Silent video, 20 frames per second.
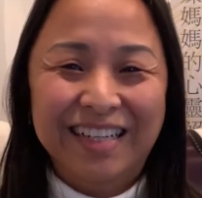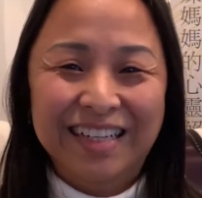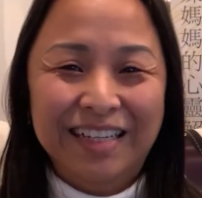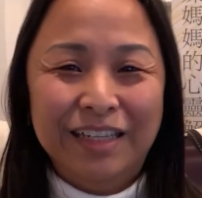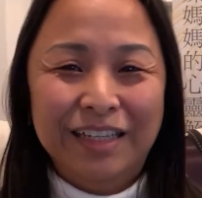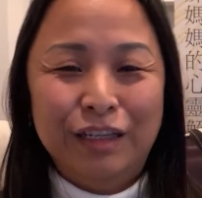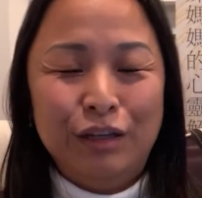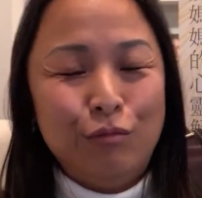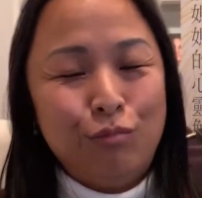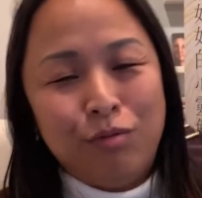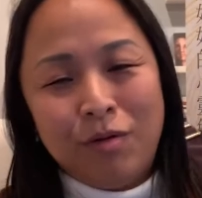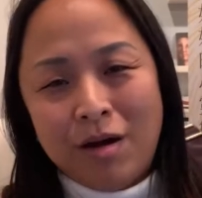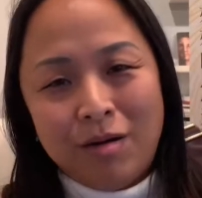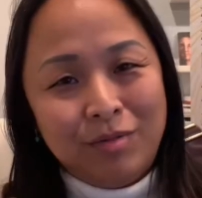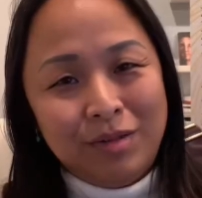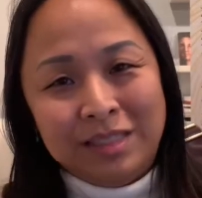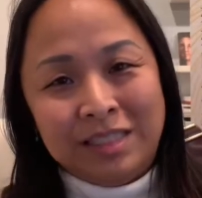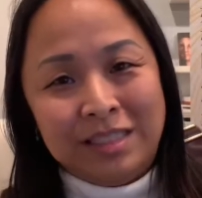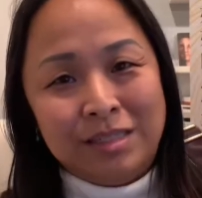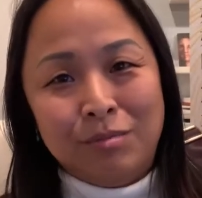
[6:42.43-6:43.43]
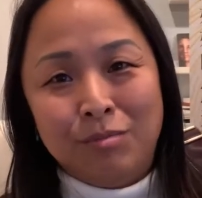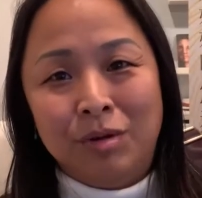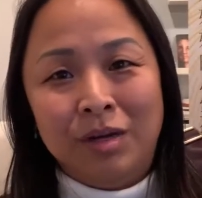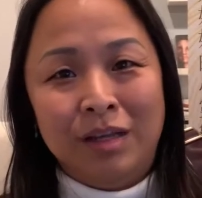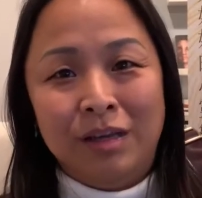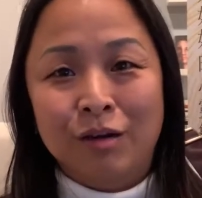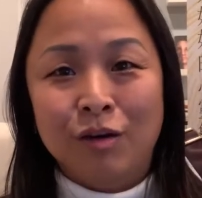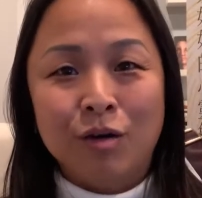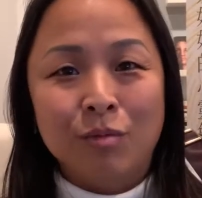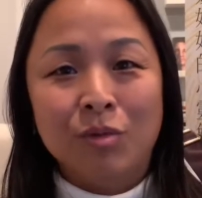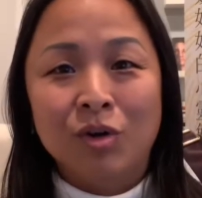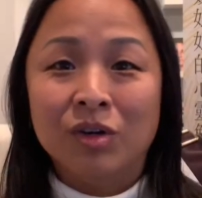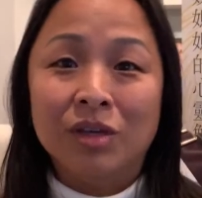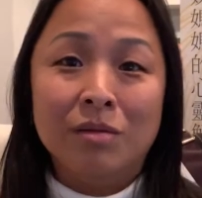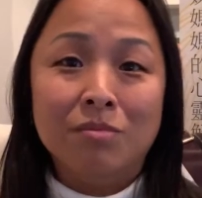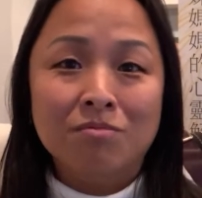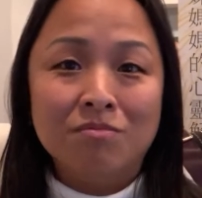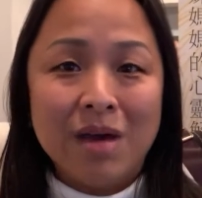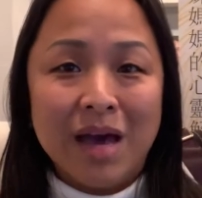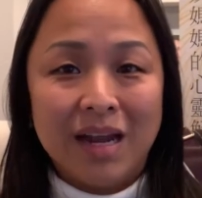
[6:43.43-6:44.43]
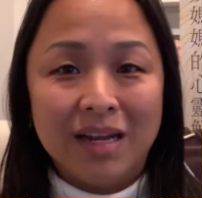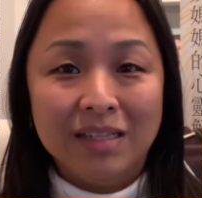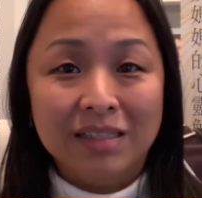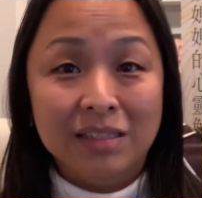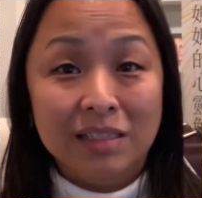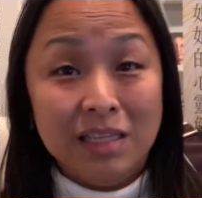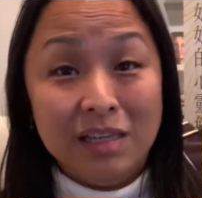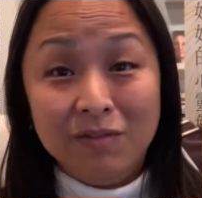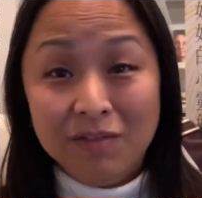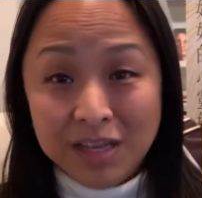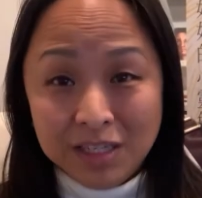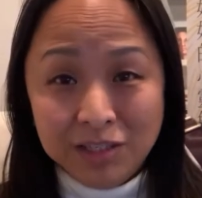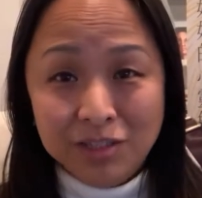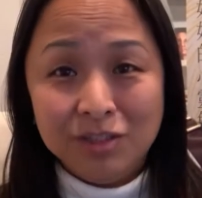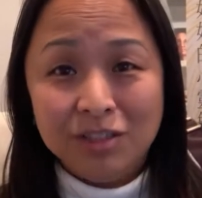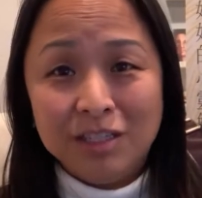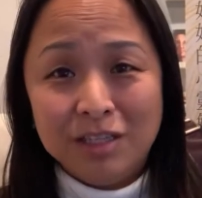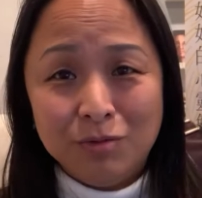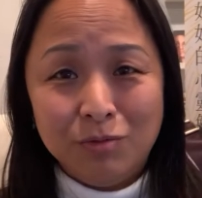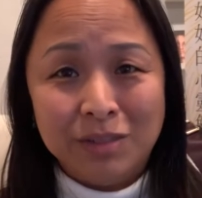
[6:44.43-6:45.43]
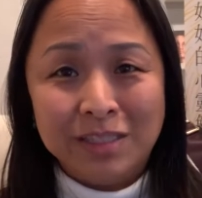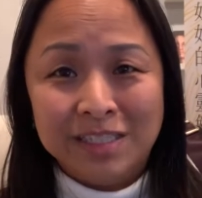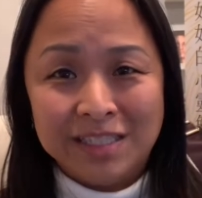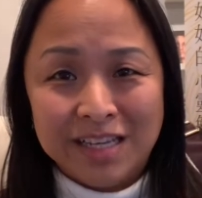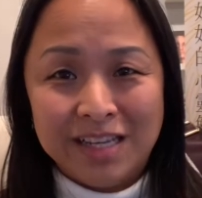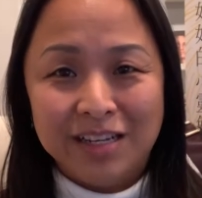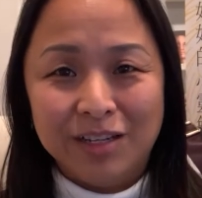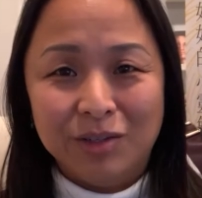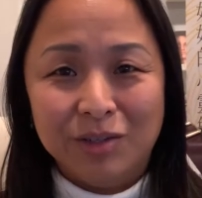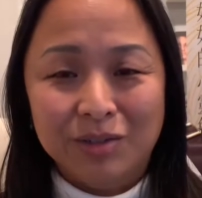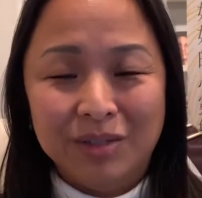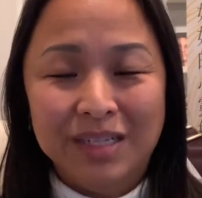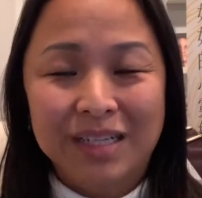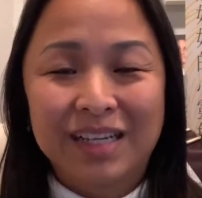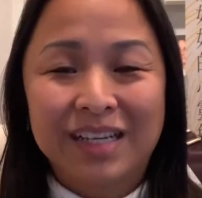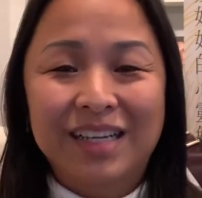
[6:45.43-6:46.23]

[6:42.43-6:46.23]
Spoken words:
You're probably simply hormone imbalance. Eventually you will settle.